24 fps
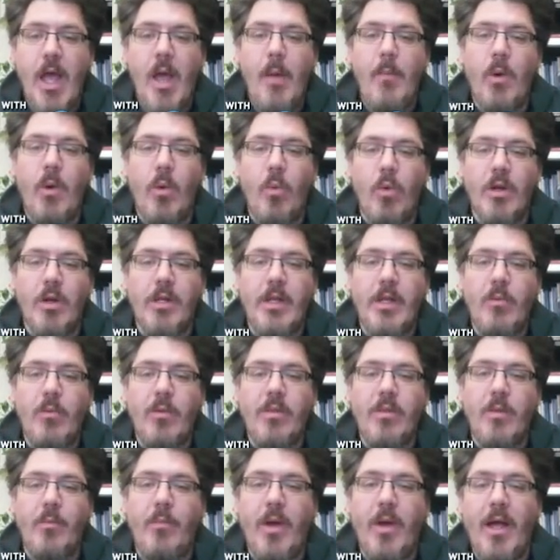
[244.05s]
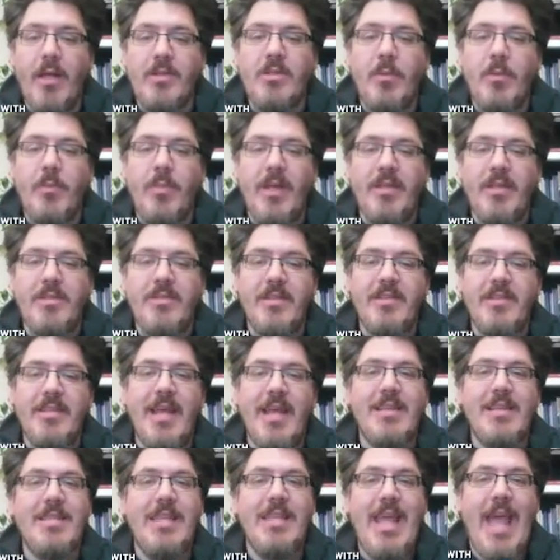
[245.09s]
but working with the puzzle pieces
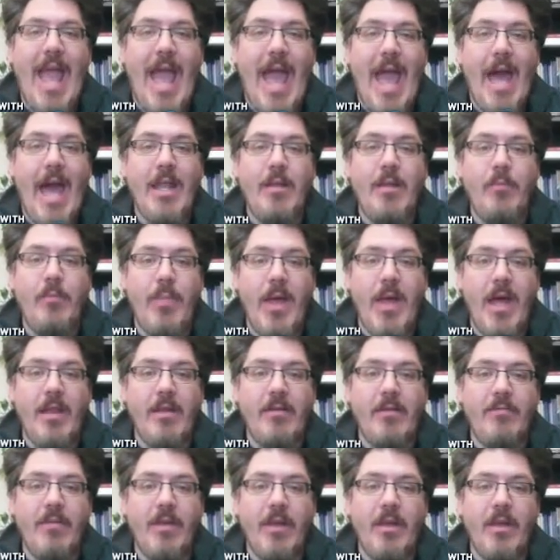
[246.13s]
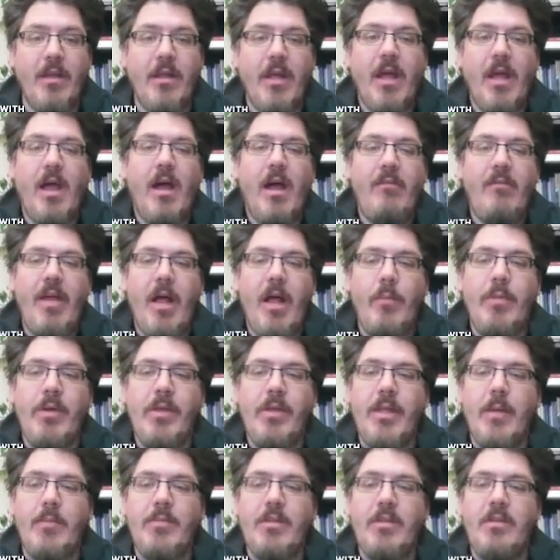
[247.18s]
has the added benefit of helping
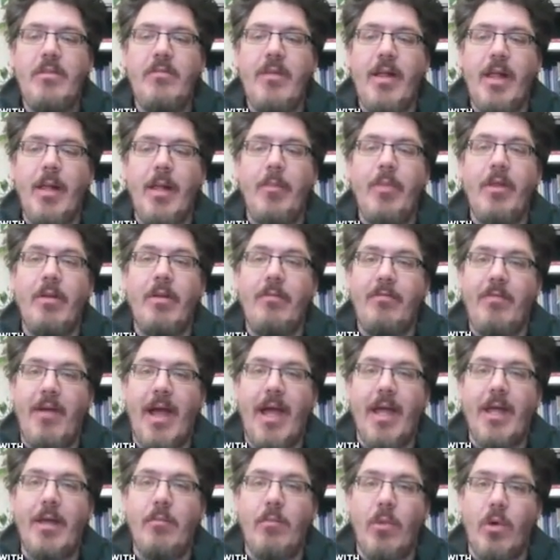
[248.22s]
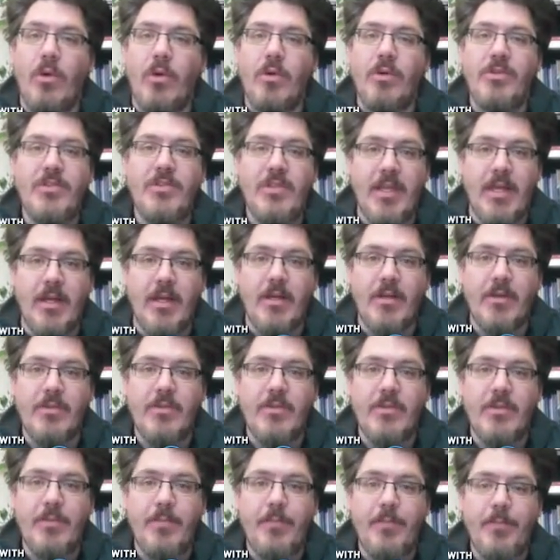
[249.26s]
them to develop their fine motor
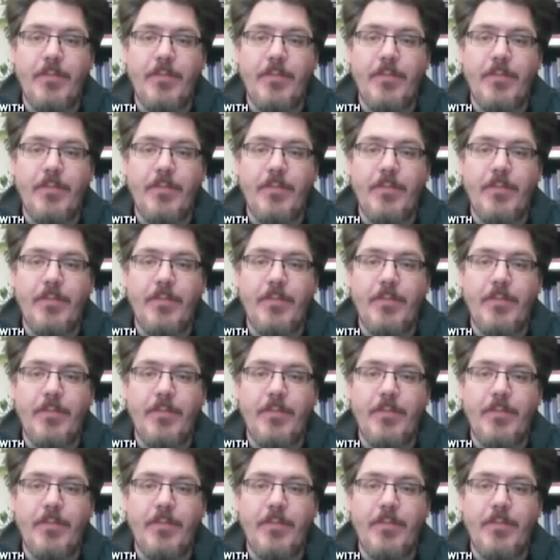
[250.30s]
skills.